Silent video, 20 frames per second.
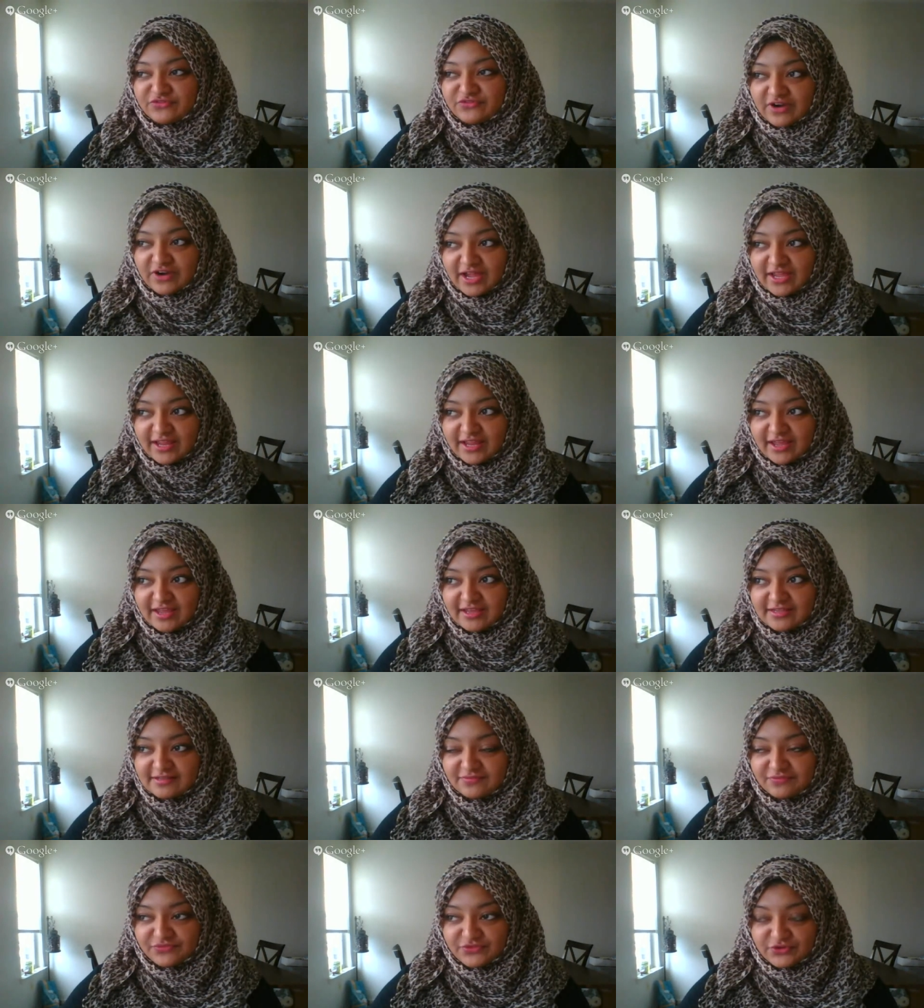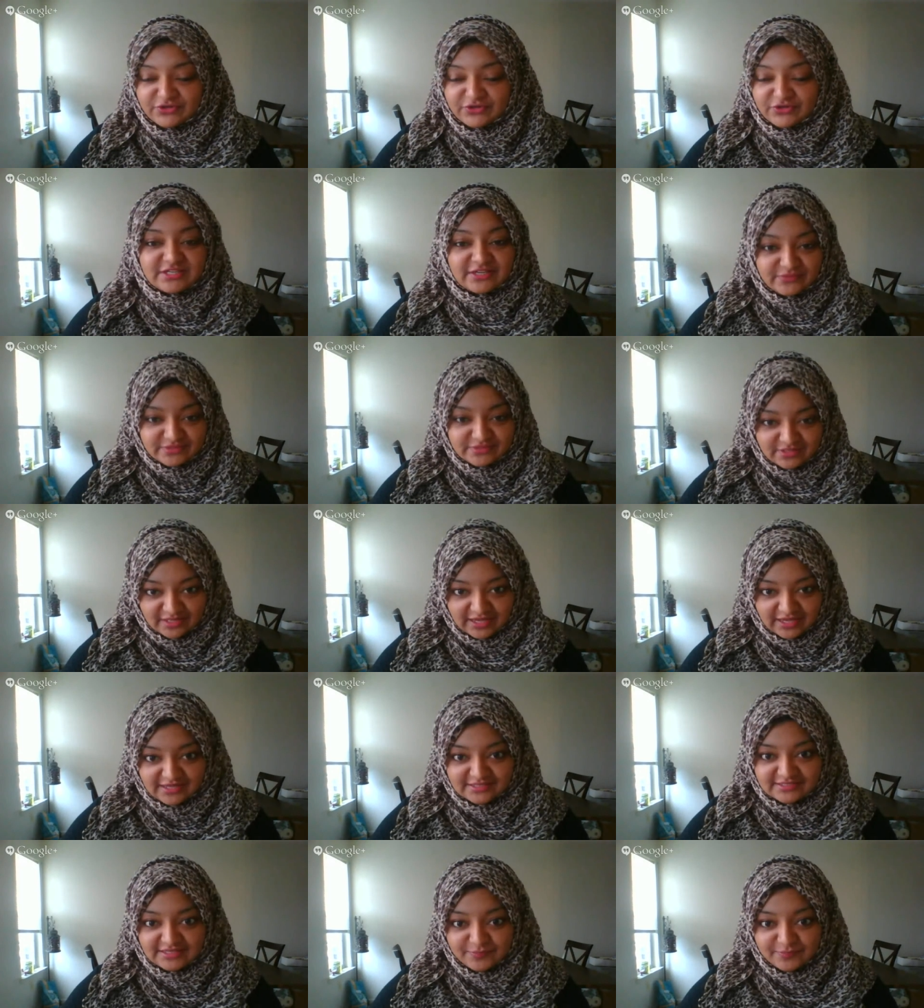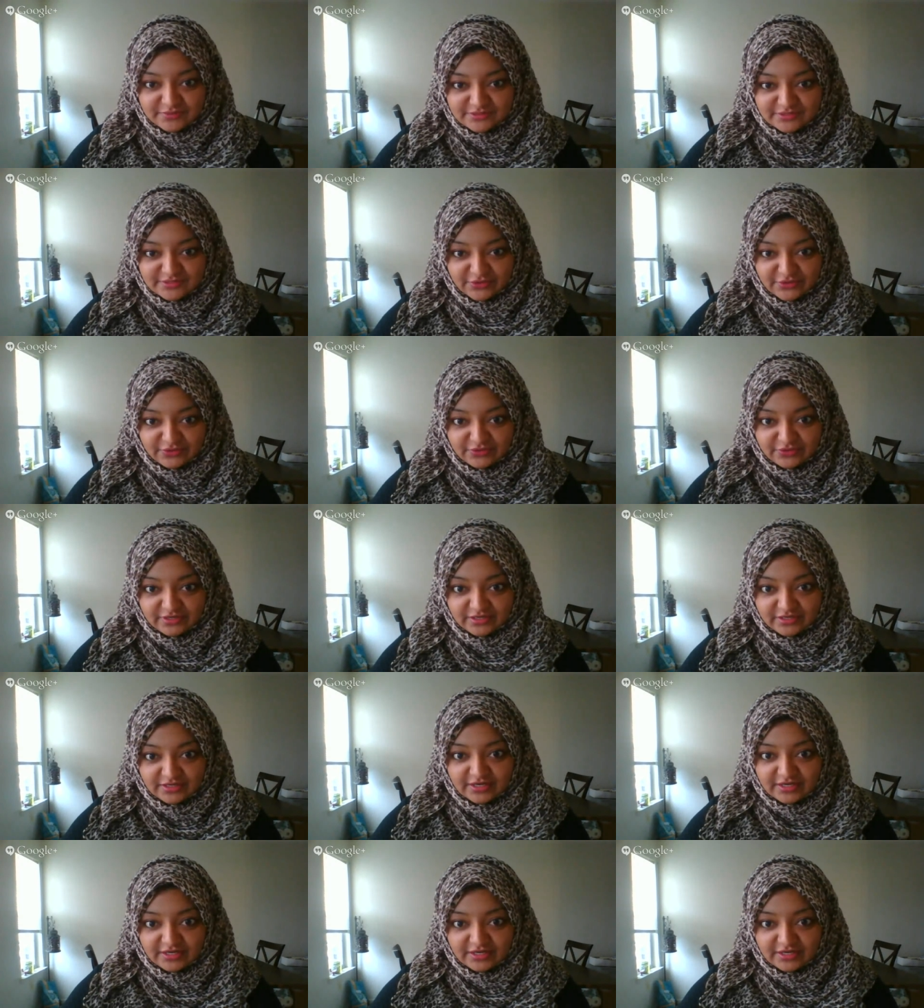Thursday was the last episode.